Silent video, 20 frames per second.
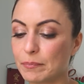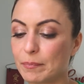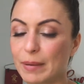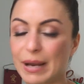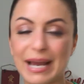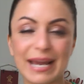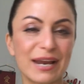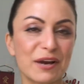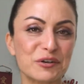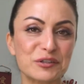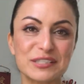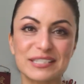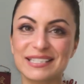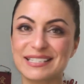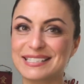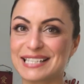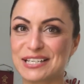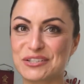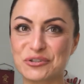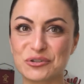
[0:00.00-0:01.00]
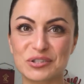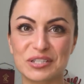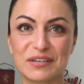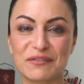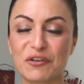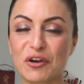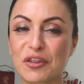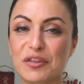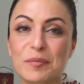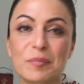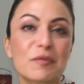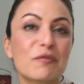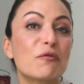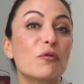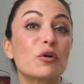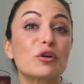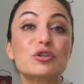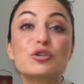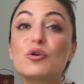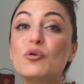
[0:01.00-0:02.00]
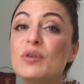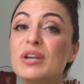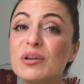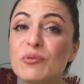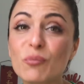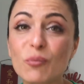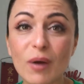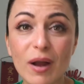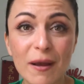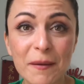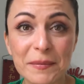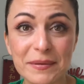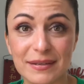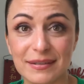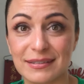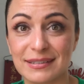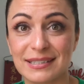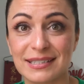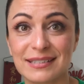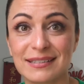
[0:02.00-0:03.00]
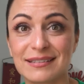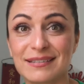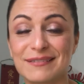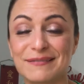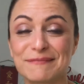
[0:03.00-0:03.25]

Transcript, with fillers: by our successors that have gone there before. Tony Robbins.